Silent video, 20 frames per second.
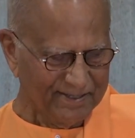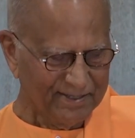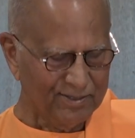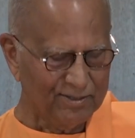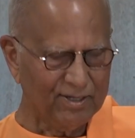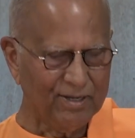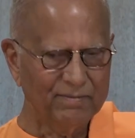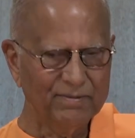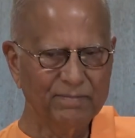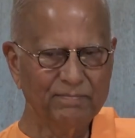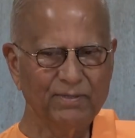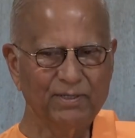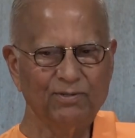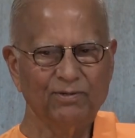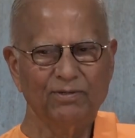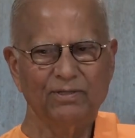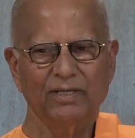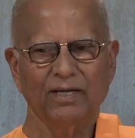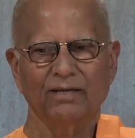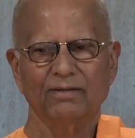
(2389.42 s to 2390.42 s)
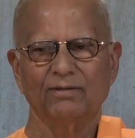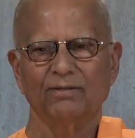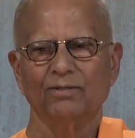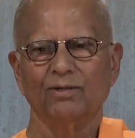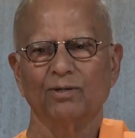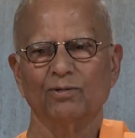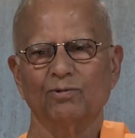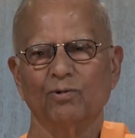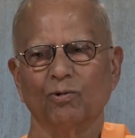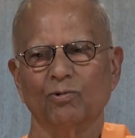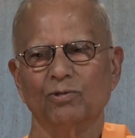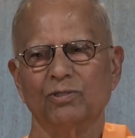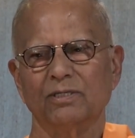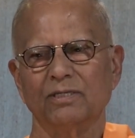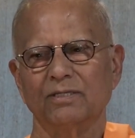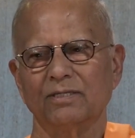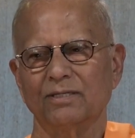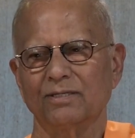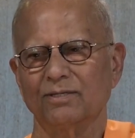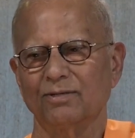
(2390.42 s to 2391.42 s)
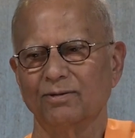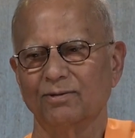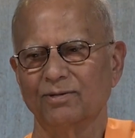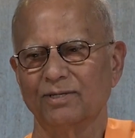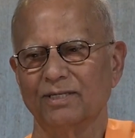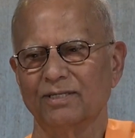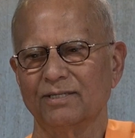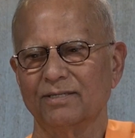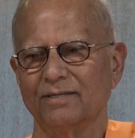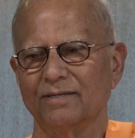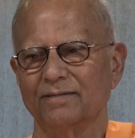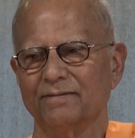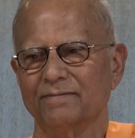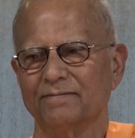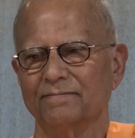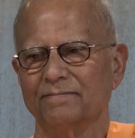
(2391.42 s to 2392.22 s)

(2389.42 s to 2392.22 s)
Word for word: Swami Vishuddhananda told these stories